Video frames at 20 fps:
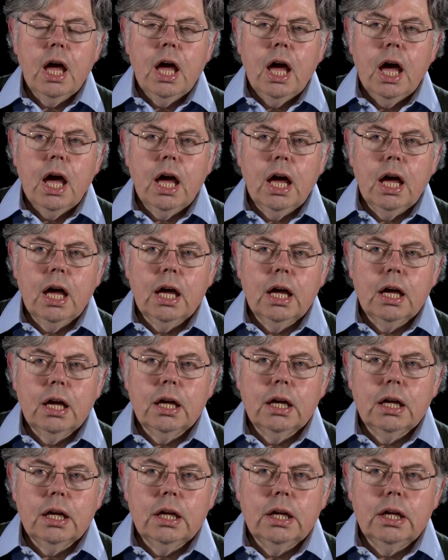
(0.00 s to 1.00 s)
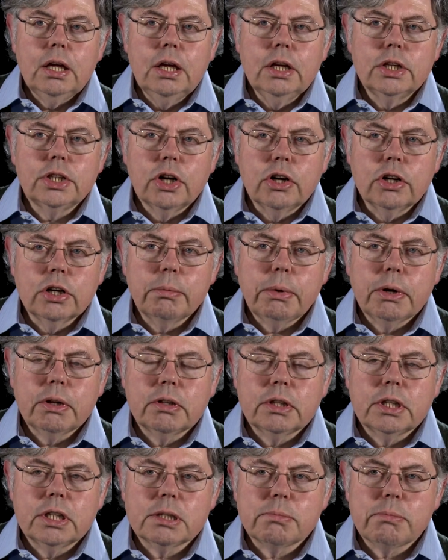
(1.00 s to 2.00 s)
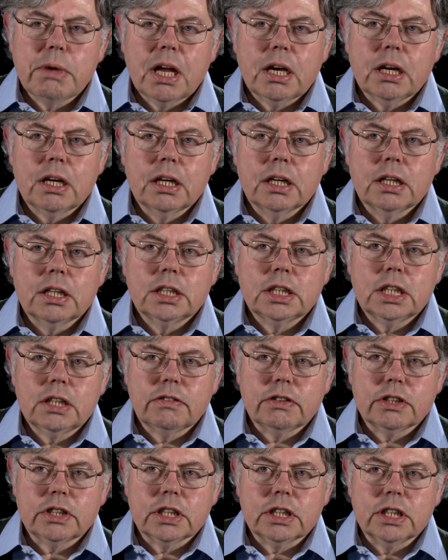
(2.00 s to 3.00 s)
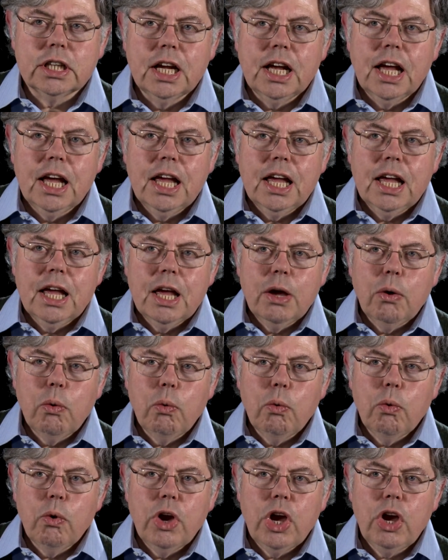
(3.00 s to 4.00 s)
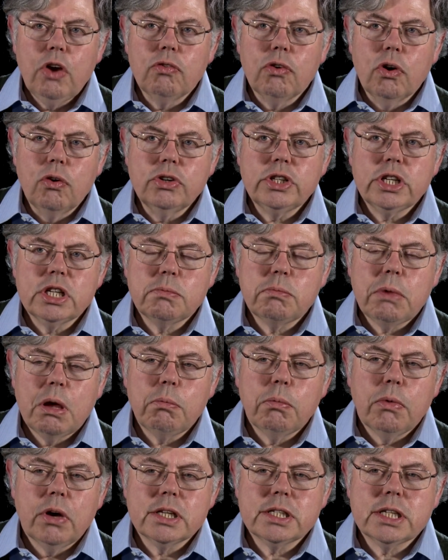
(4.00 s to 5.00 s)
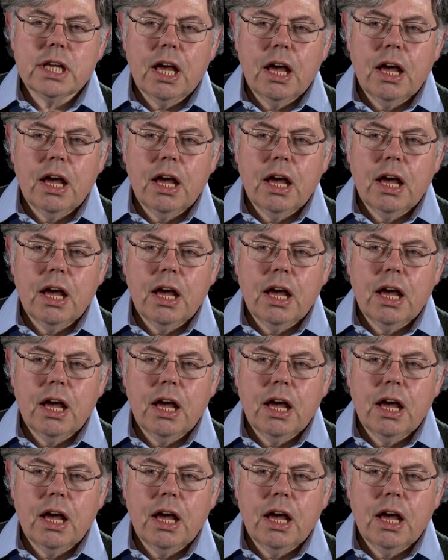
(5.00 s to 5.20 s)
You talk about this man, Titterton. He wrote his memoirs